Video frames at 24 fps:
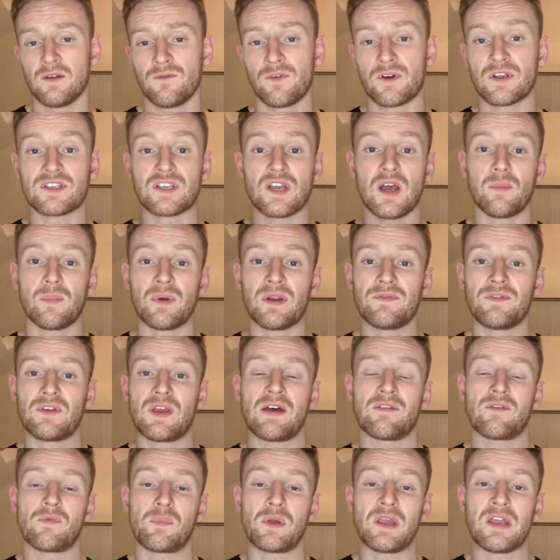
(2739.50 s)
for example, if you
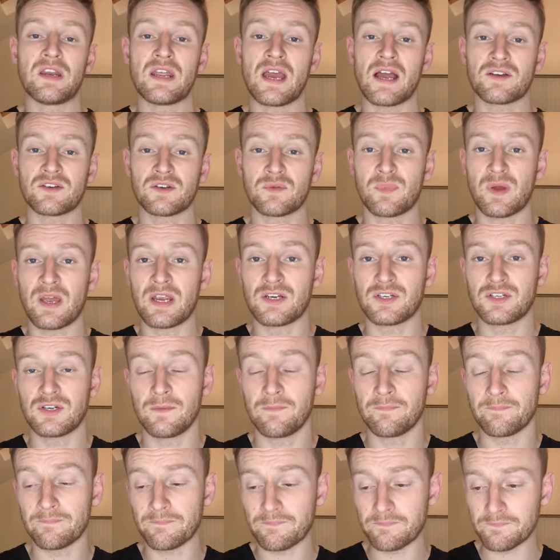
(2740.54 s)
have a pediatric
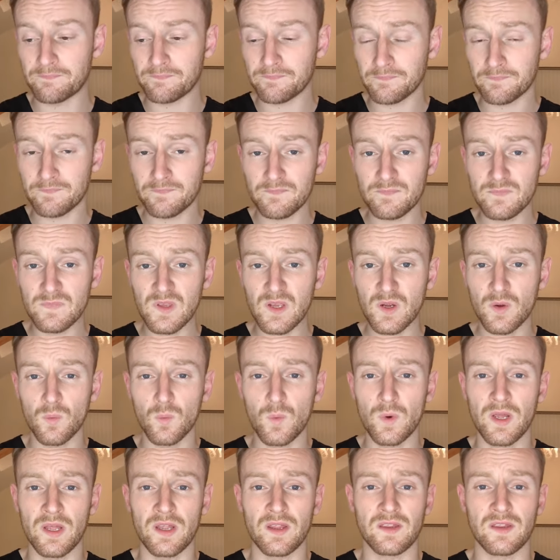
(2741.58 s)
patient
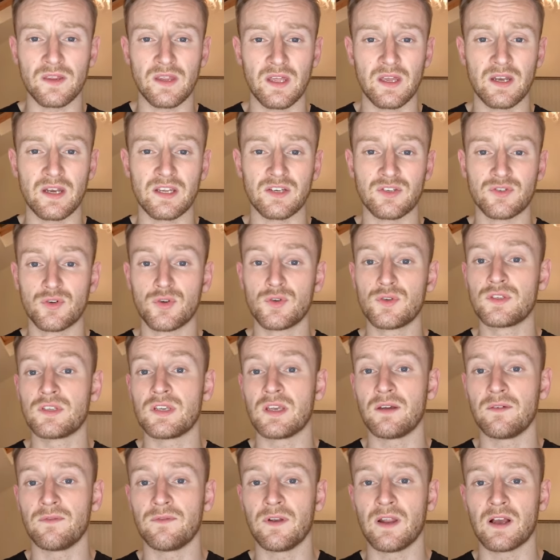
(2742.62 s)
with an
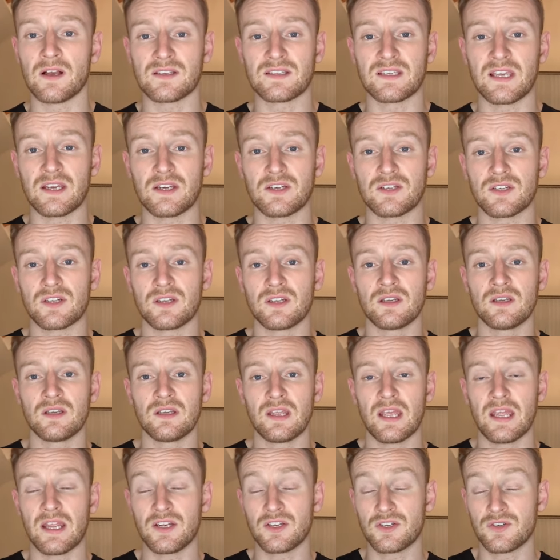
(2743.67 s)
intrusive luxation
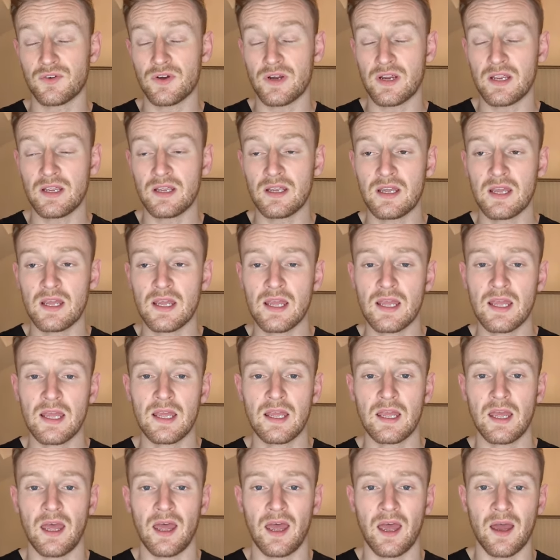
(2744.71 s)
injury
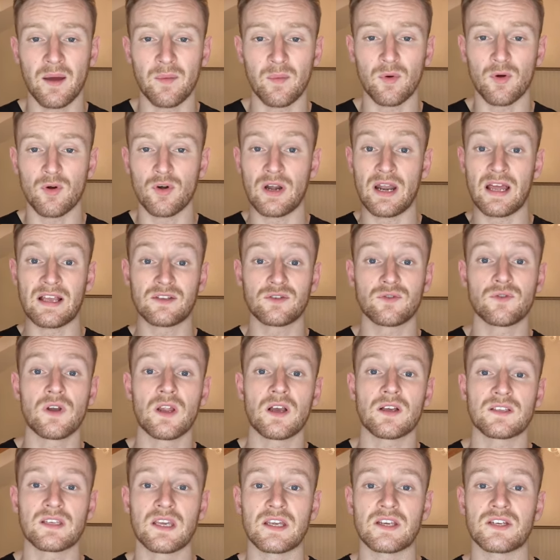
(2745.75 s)
um, or a lateral
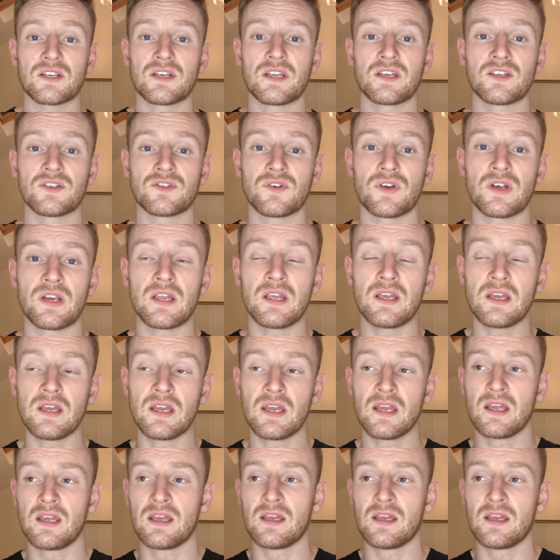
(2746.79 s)
luxation injury,